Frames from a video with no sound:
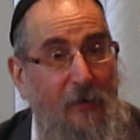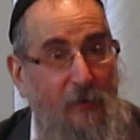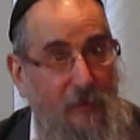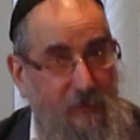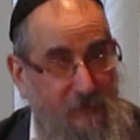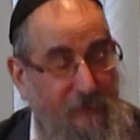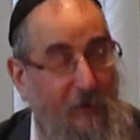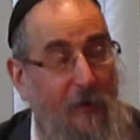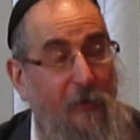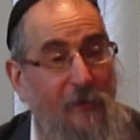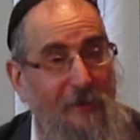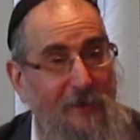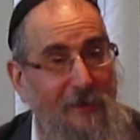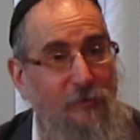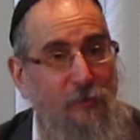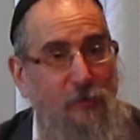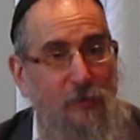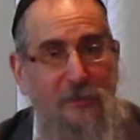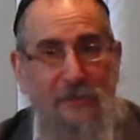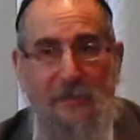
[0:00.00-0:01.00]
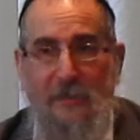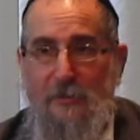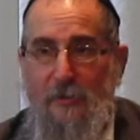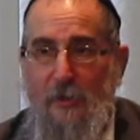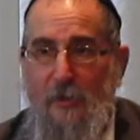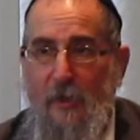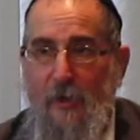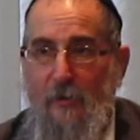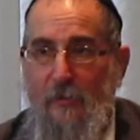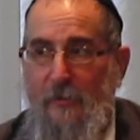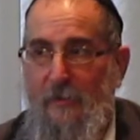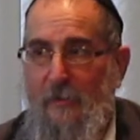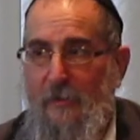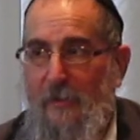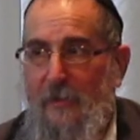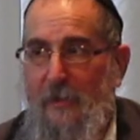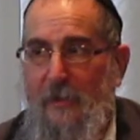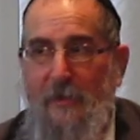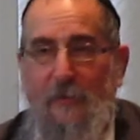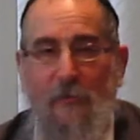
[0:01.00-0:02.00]
it's very interesting to note,
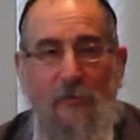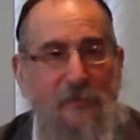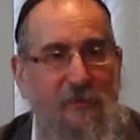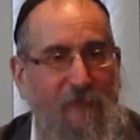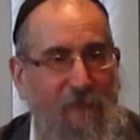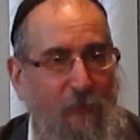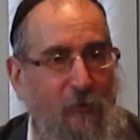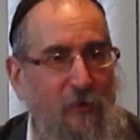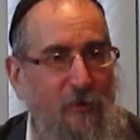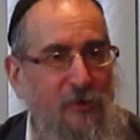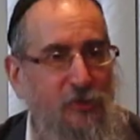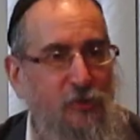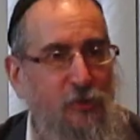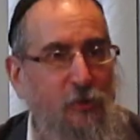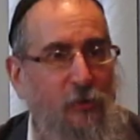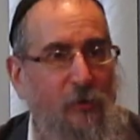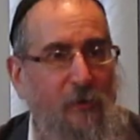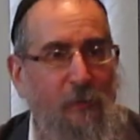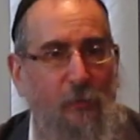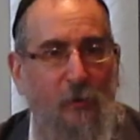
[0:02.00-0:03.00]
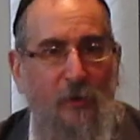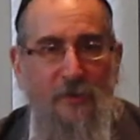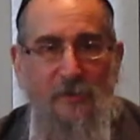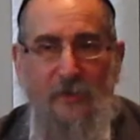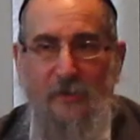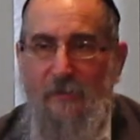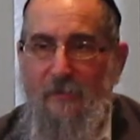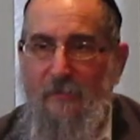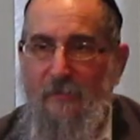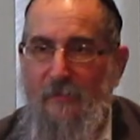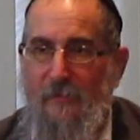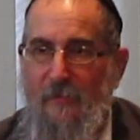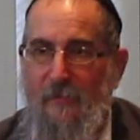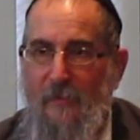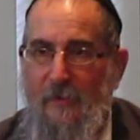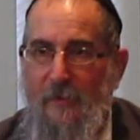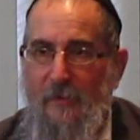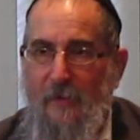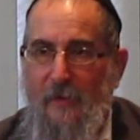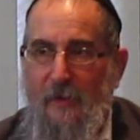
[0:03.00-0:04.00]
he was the first Jew in
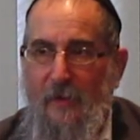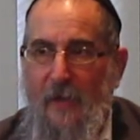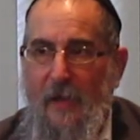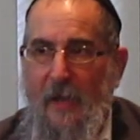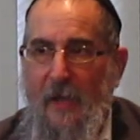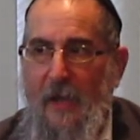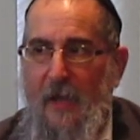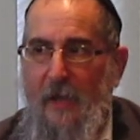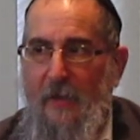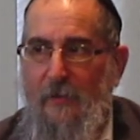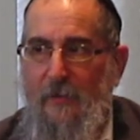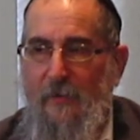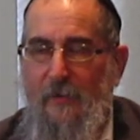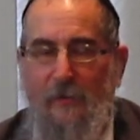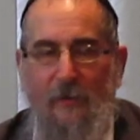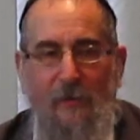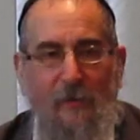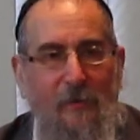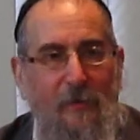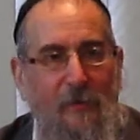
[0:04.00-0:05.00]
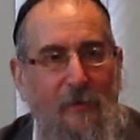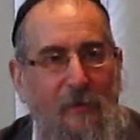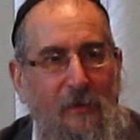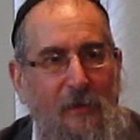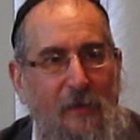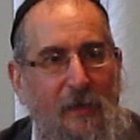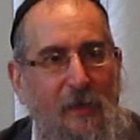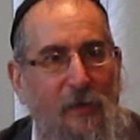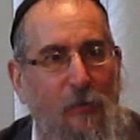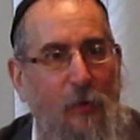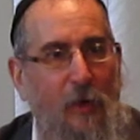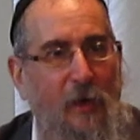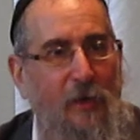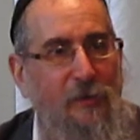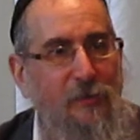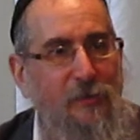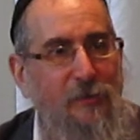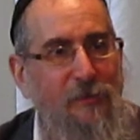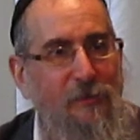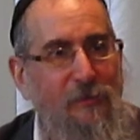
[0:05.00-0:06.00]
prison, and he
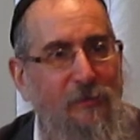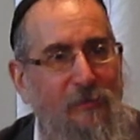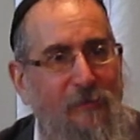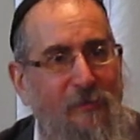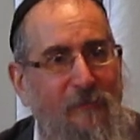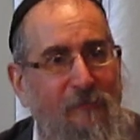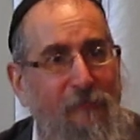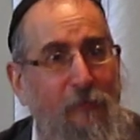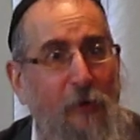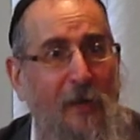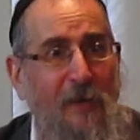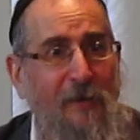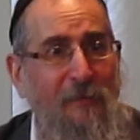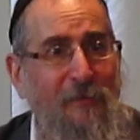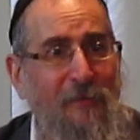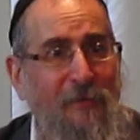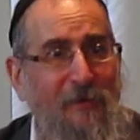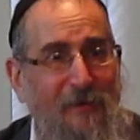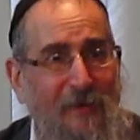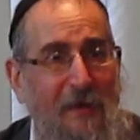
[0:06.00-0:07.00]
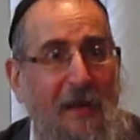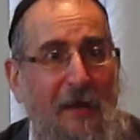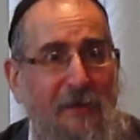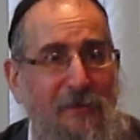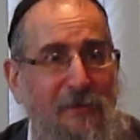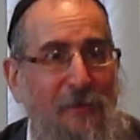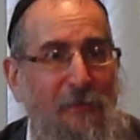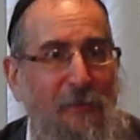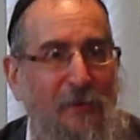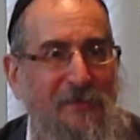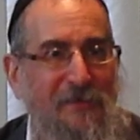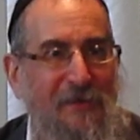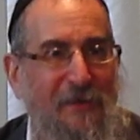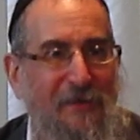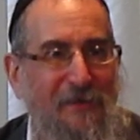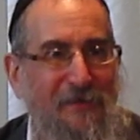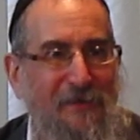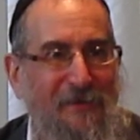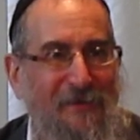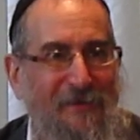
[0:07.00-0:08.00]
was framed. He actually was
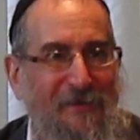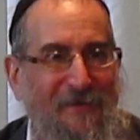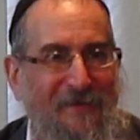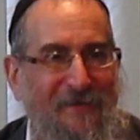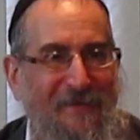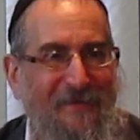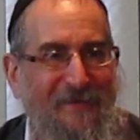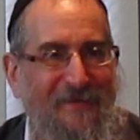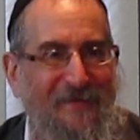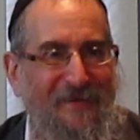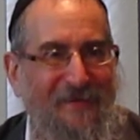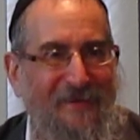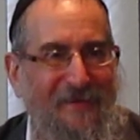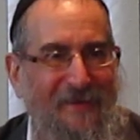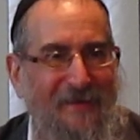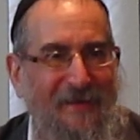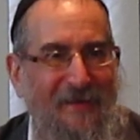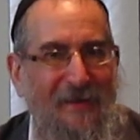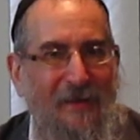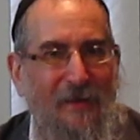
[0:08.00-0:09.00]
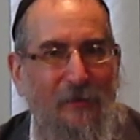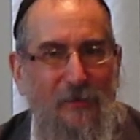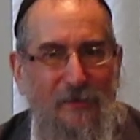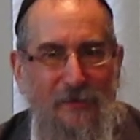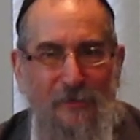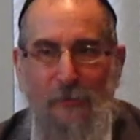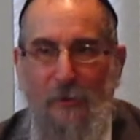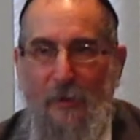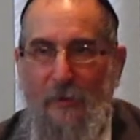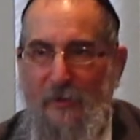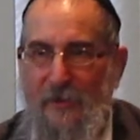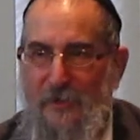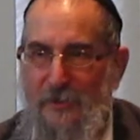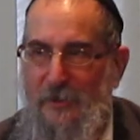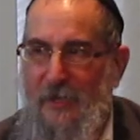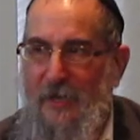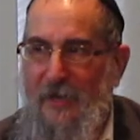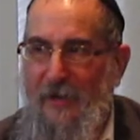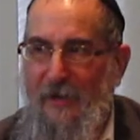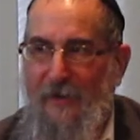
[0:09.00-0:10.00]
innocent. He was thrown in
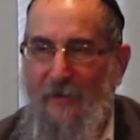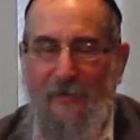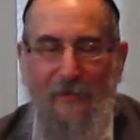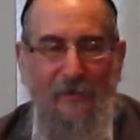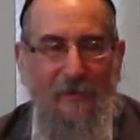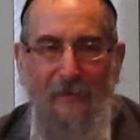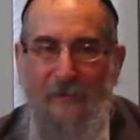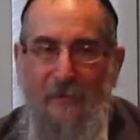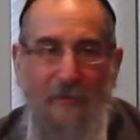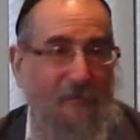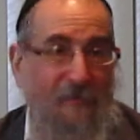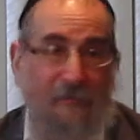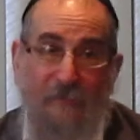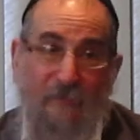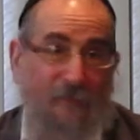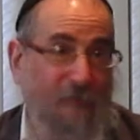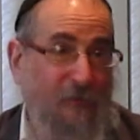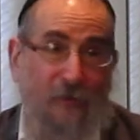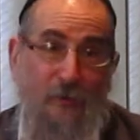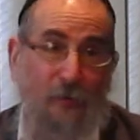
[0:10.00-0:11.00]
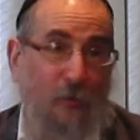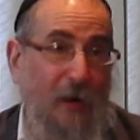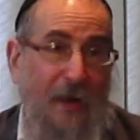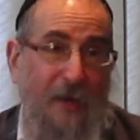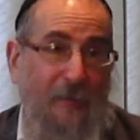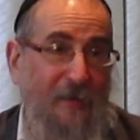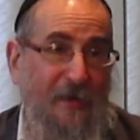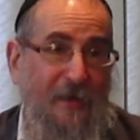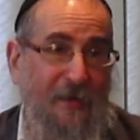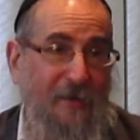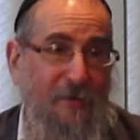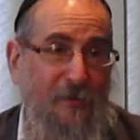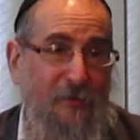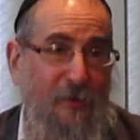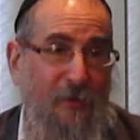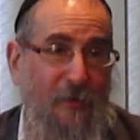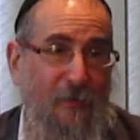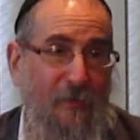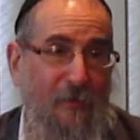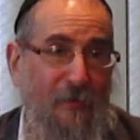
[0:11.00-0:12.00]
jail for a crime he didn't
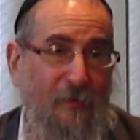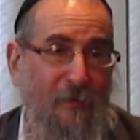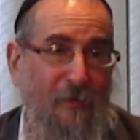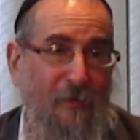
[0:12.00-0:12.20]
do.